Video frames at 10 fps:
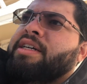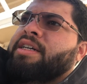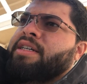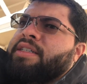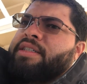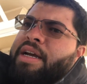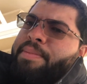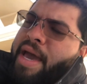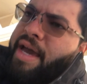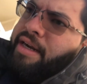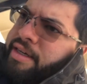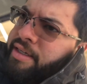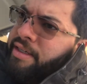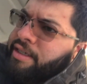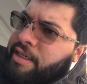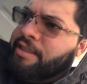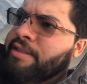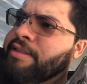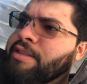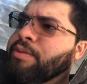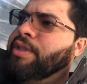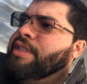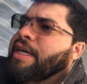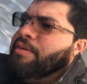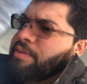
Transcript: It's not bad. Uh, it works out.